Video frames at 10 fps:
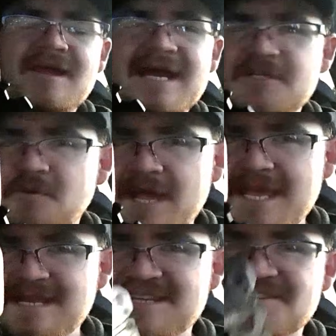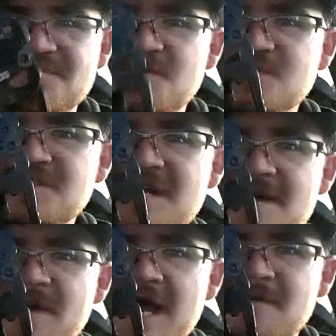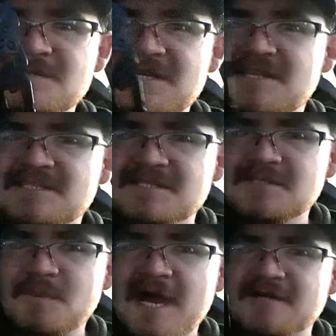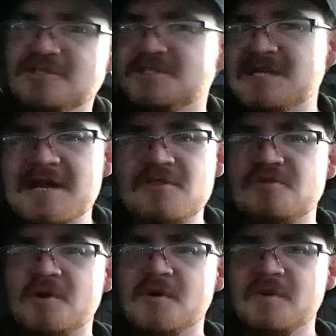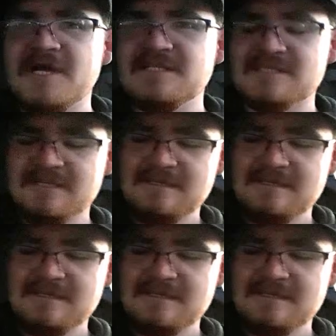I don't hate it. Most of the time, items like this in these packs are just kind of throwaways.